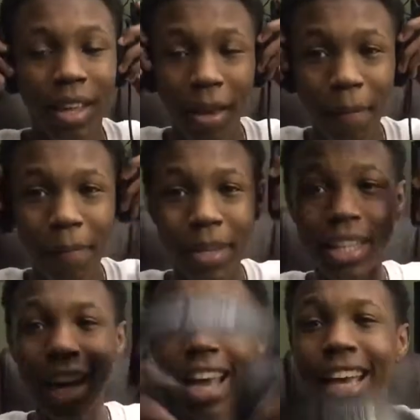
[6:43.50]

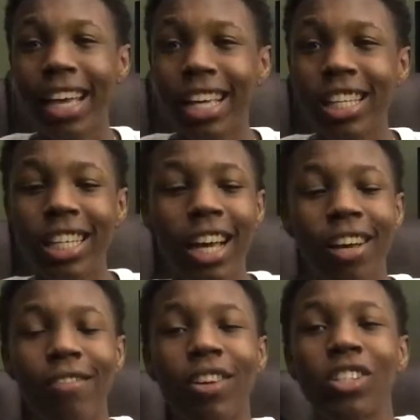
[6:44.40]
NBA,
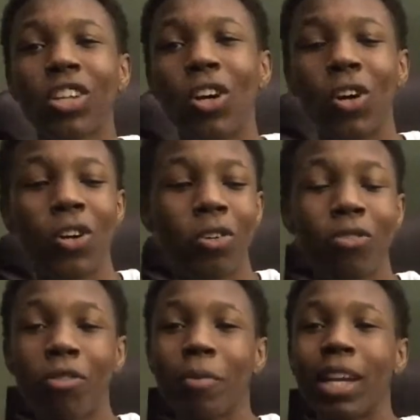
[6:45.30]
young versus old. You
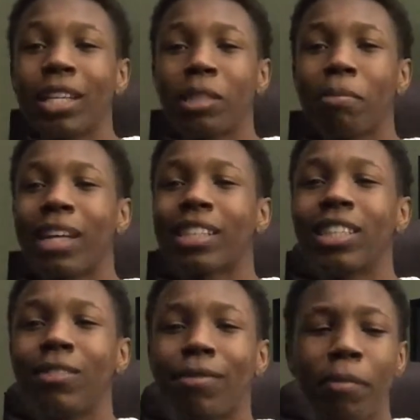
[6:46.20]
feel me? They just basically,
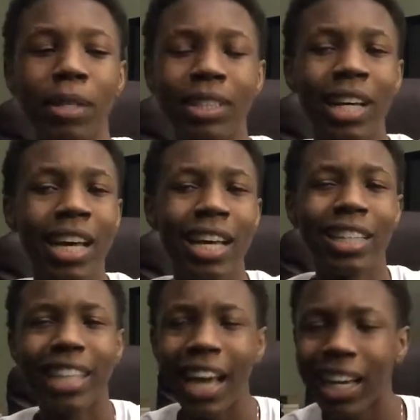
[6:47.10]
you feel me?
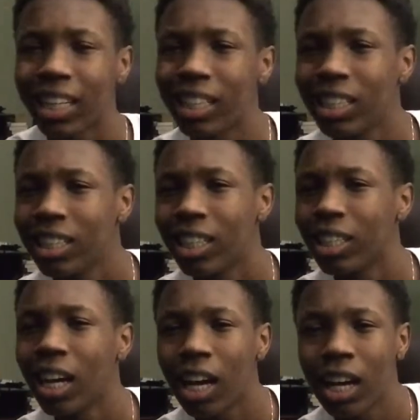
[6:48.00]
Taking the
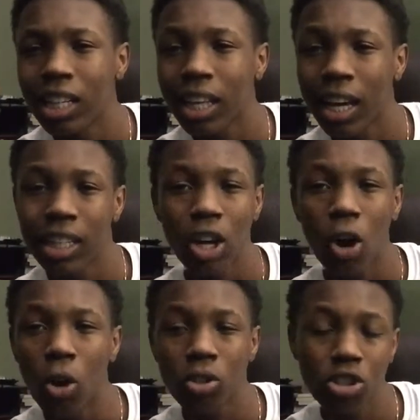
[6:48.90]
young, taking the
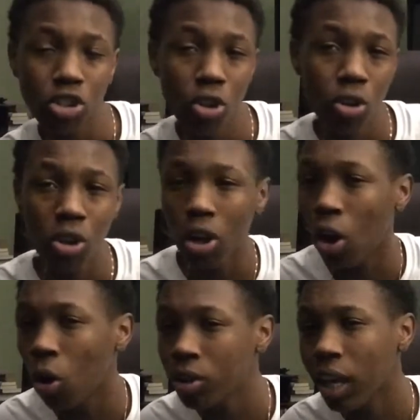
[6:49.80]
old to school, the
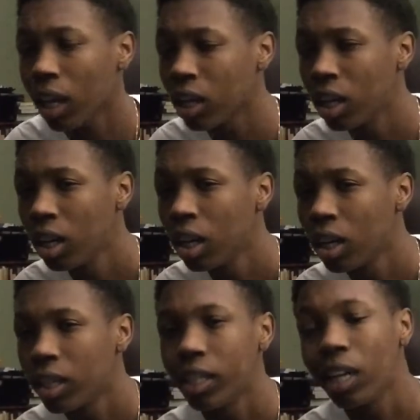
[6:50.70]
old taking
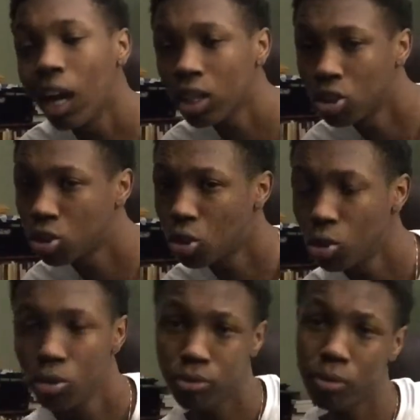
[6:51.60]
the young to school.
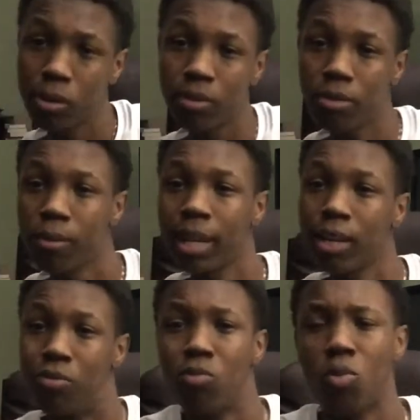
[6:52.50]
You feel me? You feel
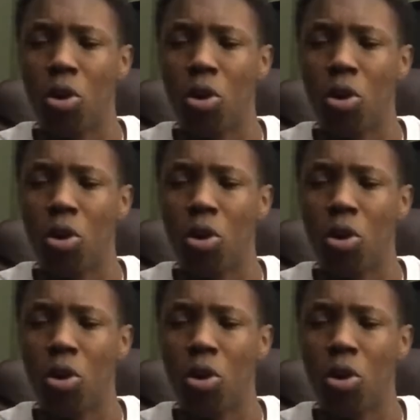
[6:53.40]
me?